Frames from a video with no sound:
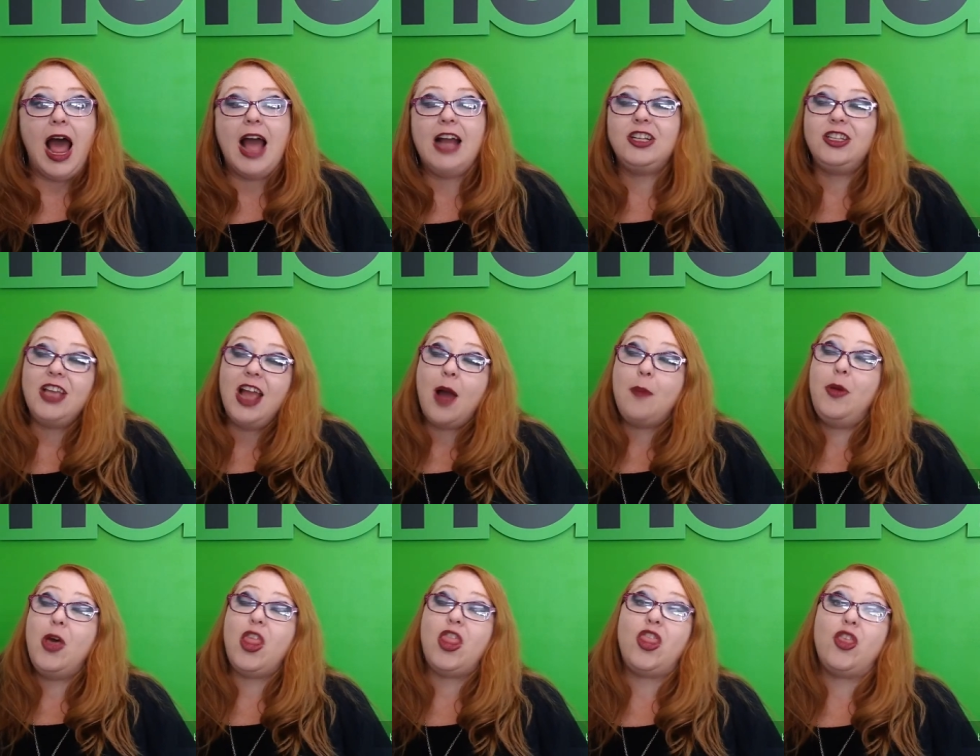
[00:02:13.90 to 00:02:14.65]
Actually,
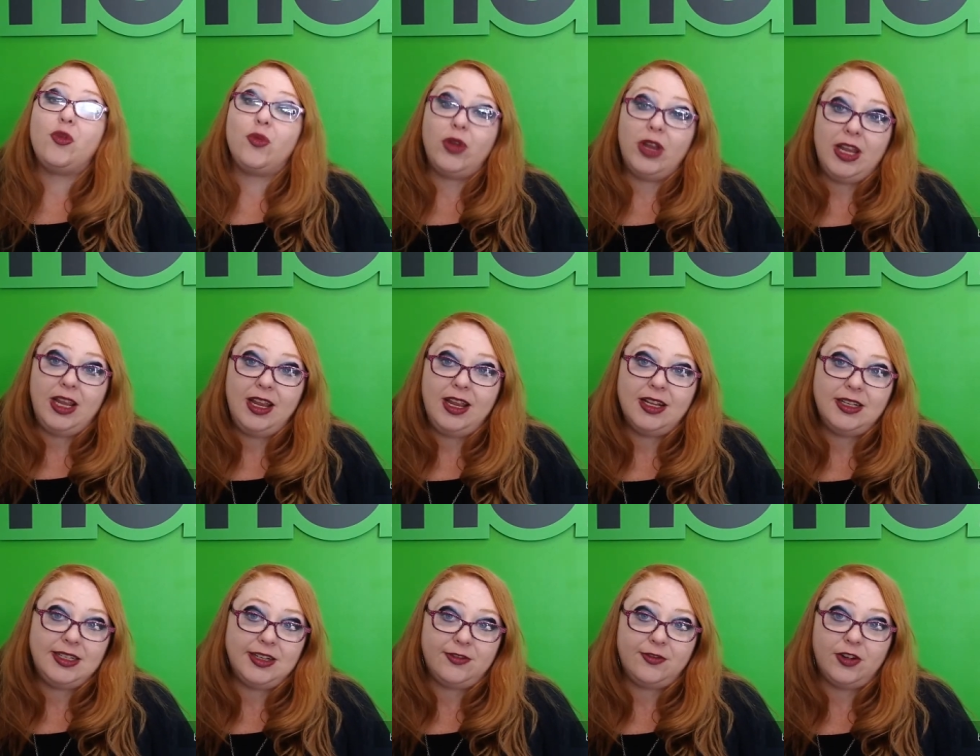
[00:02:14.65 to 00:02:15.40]
I put
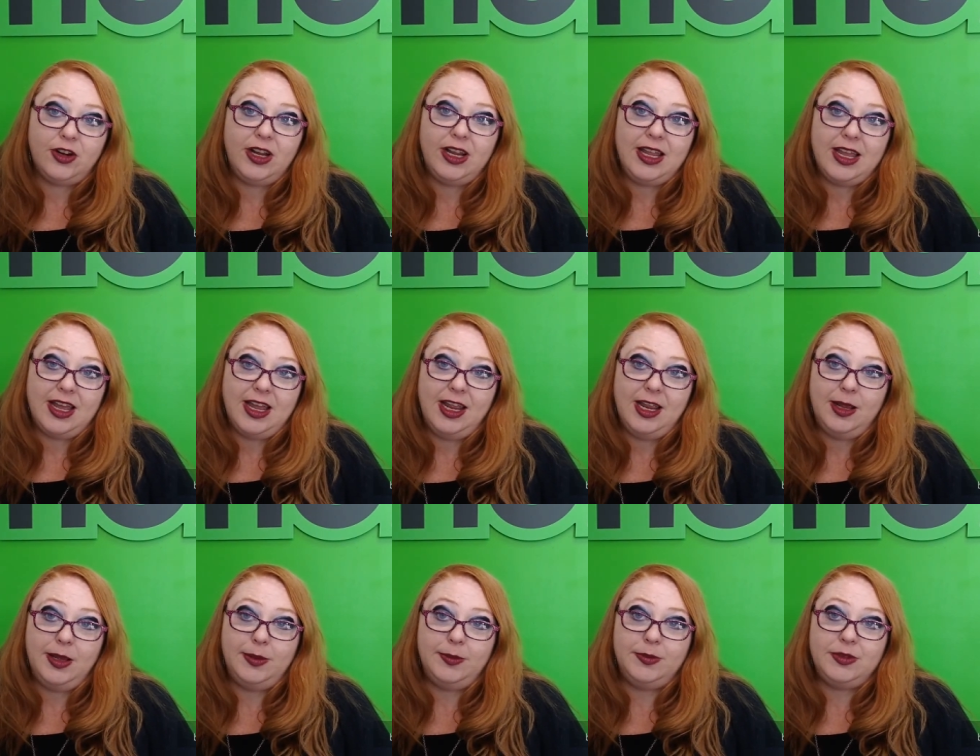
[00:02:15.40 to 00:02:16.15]
3 different
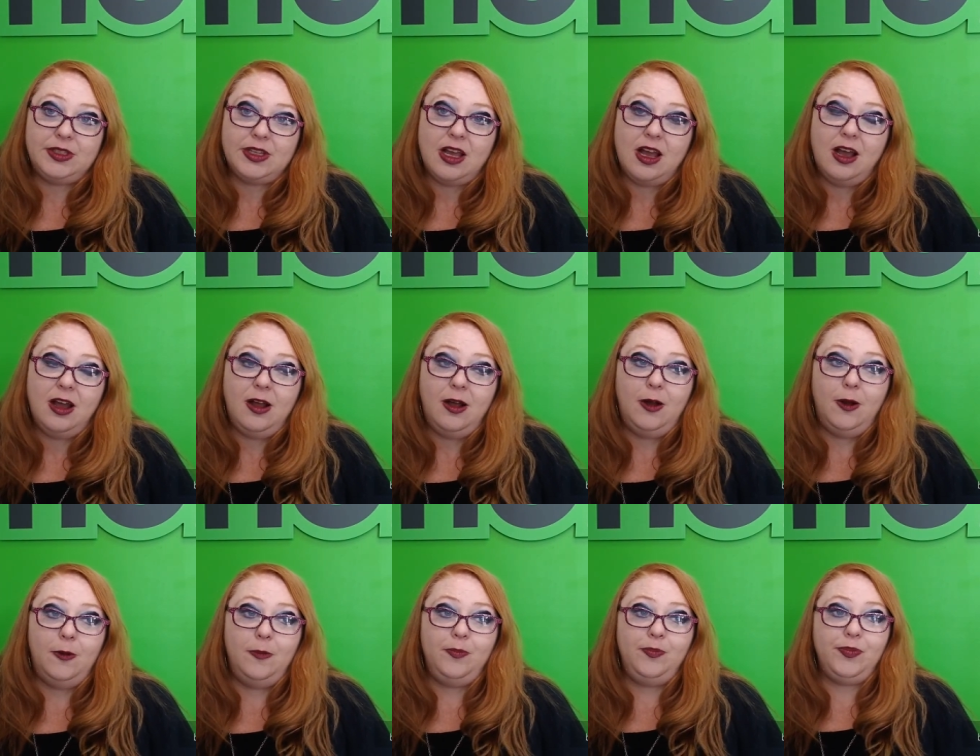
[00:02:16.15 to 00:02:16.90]
games
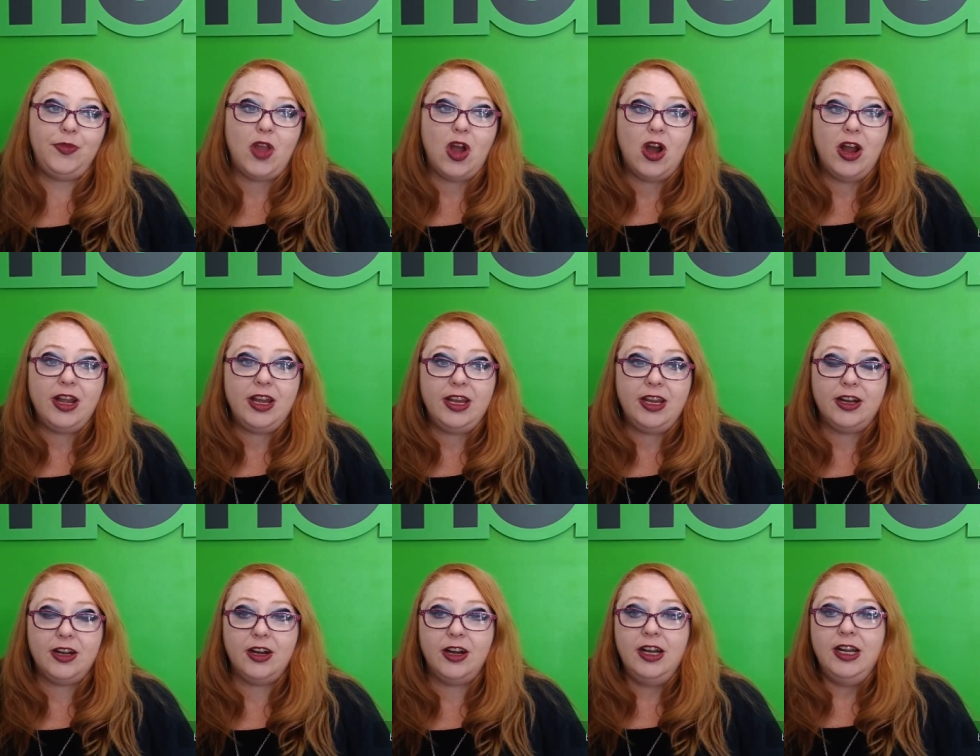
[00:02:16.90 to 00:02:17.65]
on
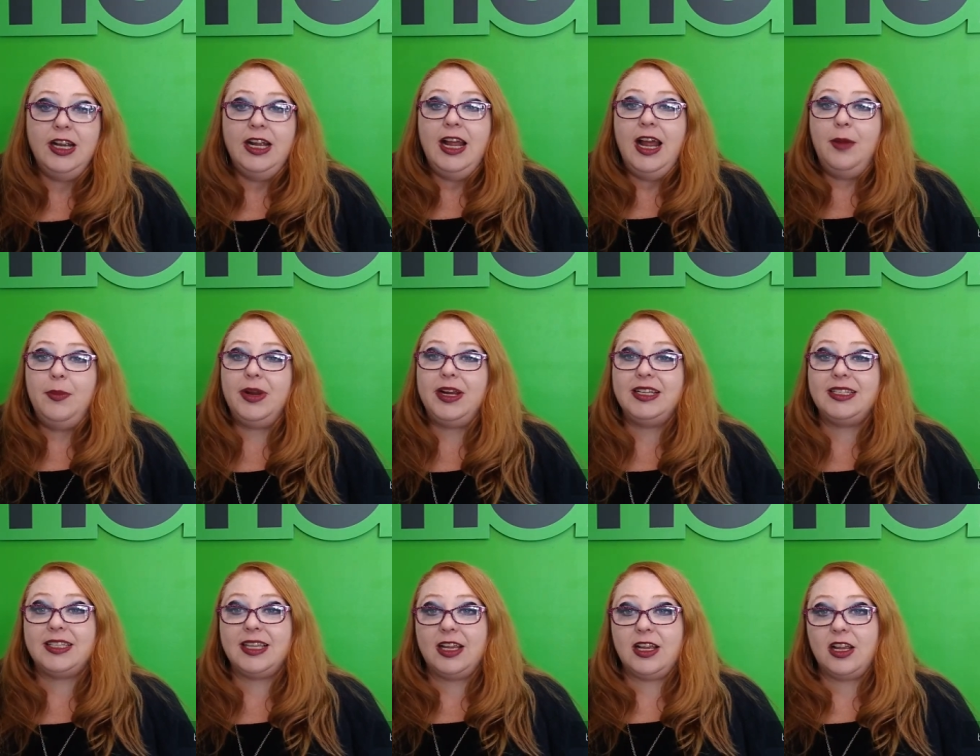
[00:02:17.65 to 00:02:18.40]
here
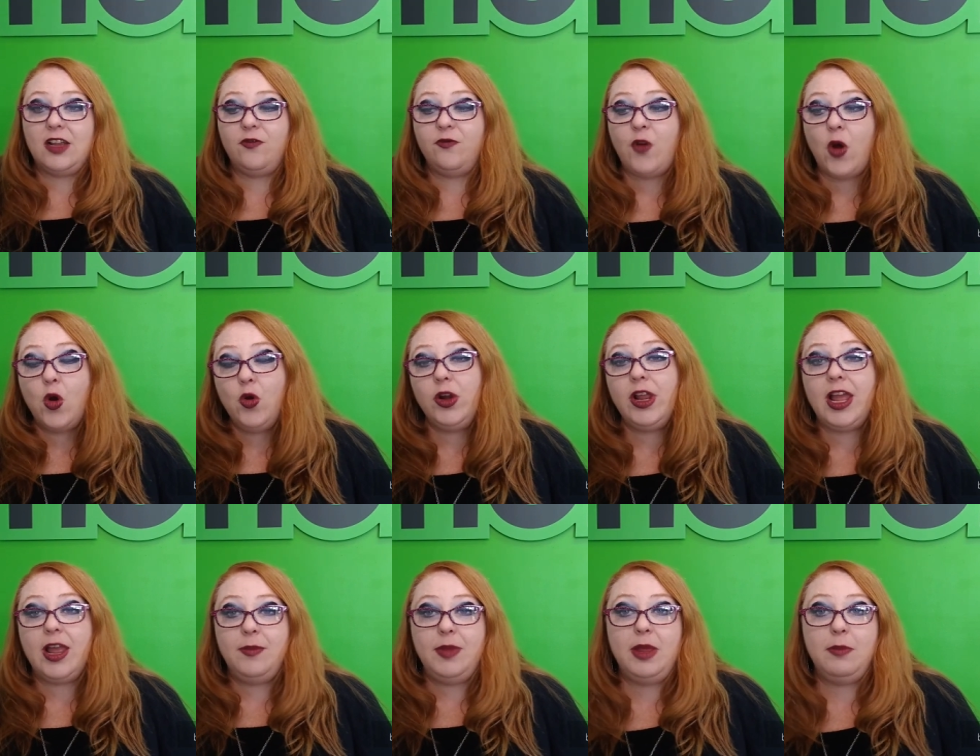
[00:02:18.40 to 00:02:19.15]
because
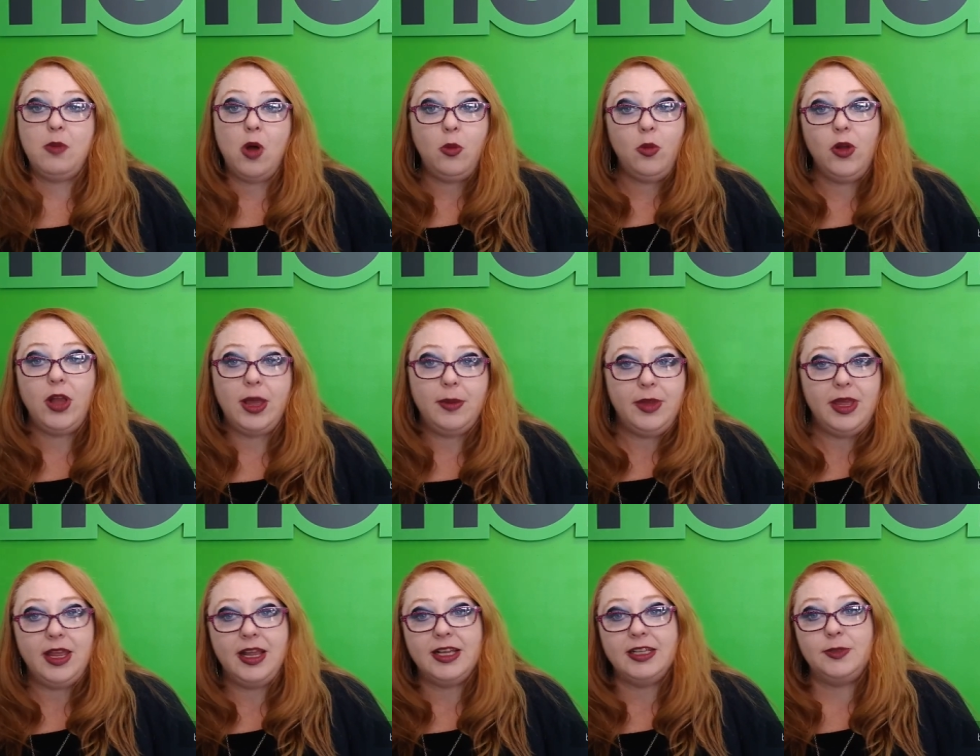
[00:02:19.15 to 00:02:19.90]
phone gaming, mobile
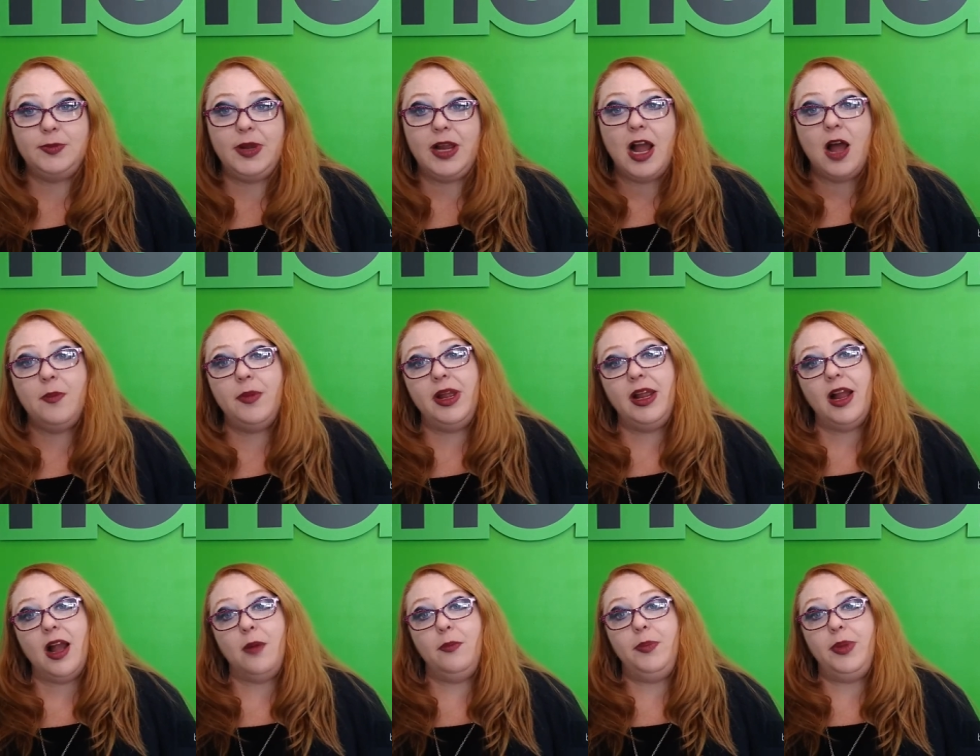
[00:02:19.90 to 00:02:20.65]
gaming is
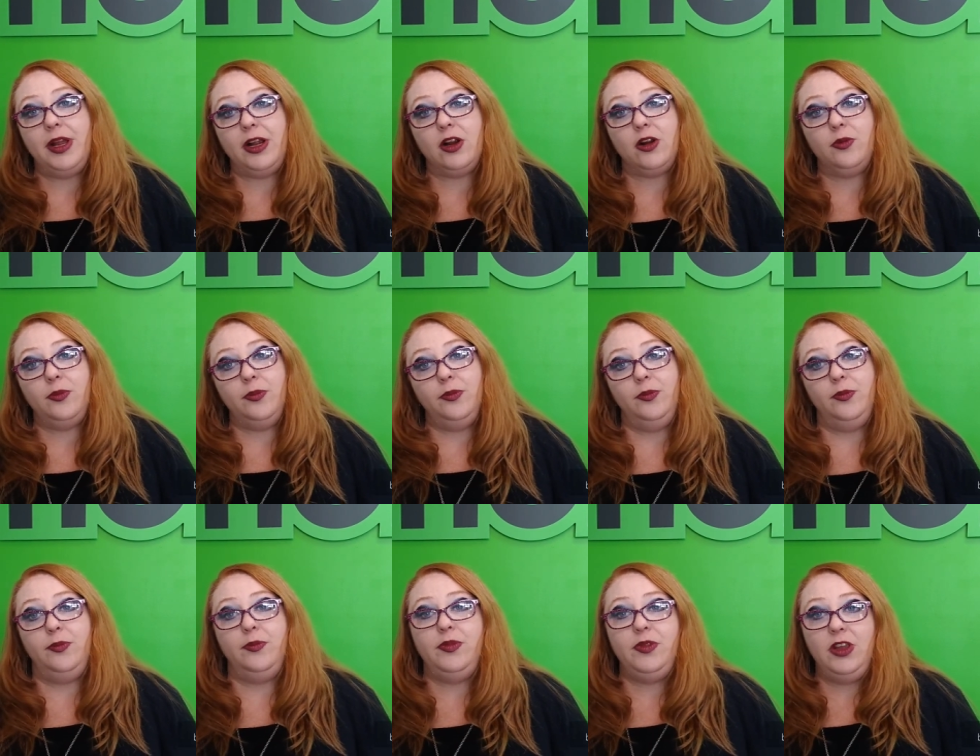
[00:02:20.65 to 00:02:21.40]
becoming a bigger,
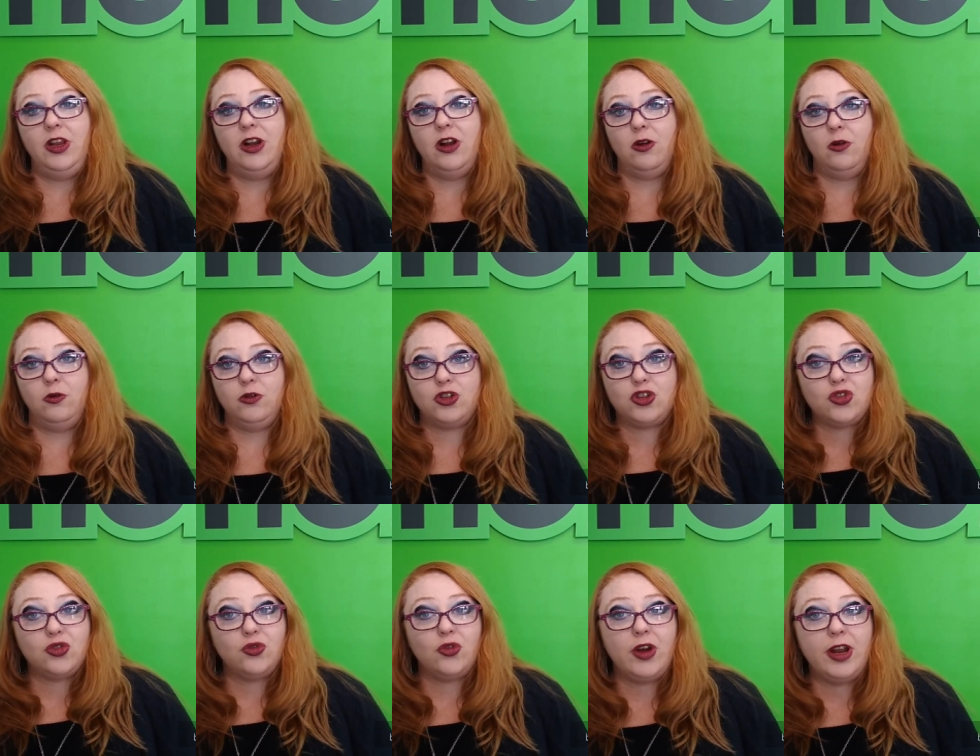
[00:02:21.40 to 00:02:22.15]
you know,
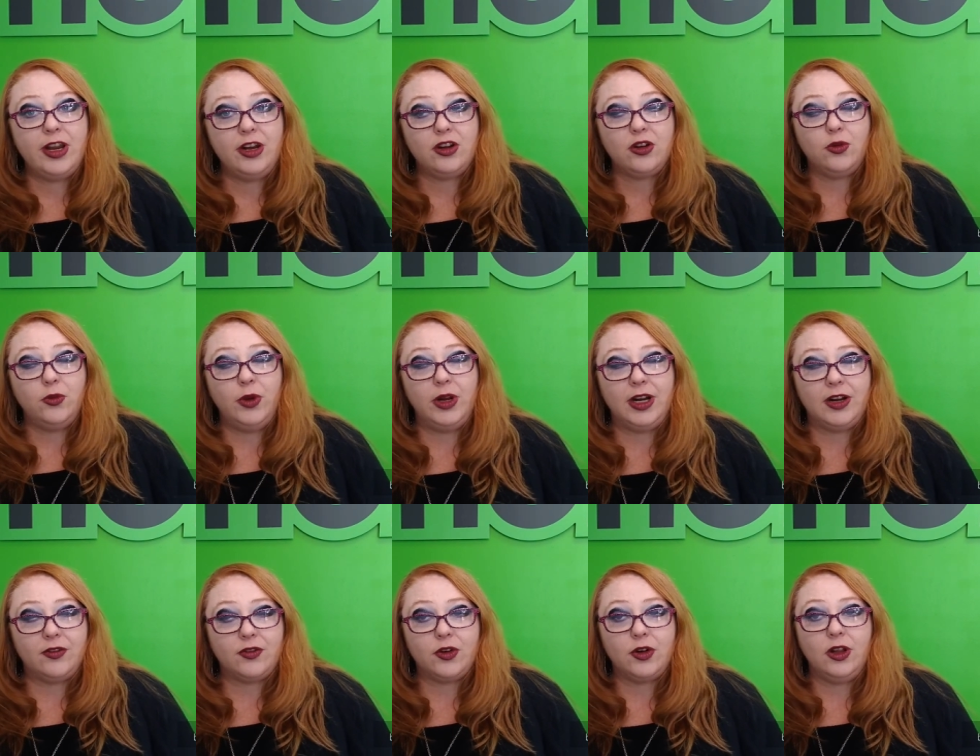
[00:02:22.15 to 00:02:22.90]
trend or
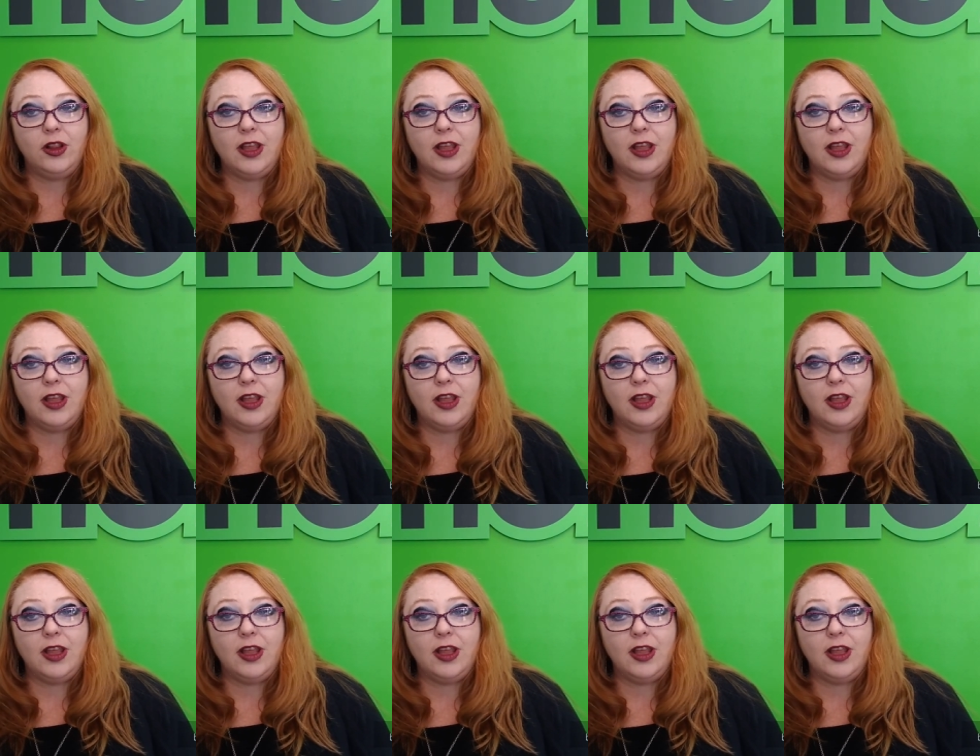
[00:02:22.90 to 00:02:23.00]
whatever.